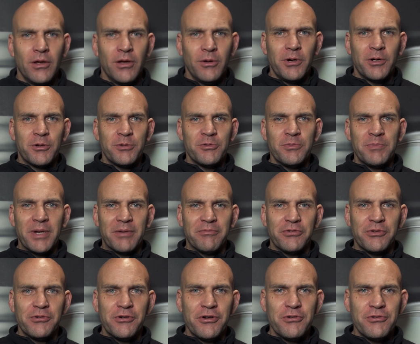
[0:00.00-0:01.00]
Welcome to
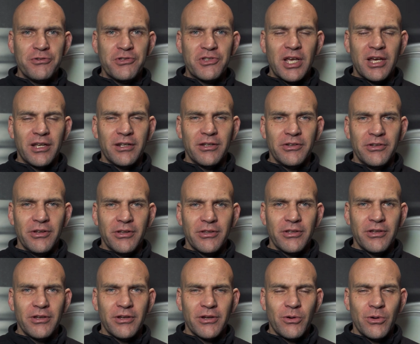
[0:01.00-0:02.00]
Bamfordrose and
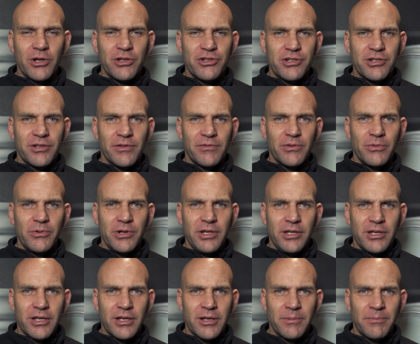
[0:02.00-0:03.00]
another question of the
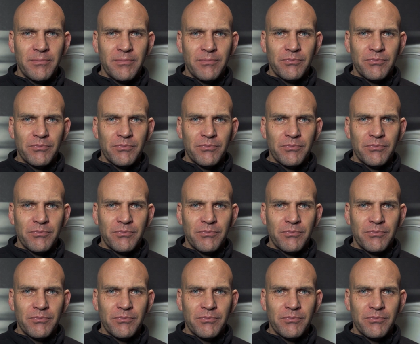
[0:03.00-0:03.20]
week.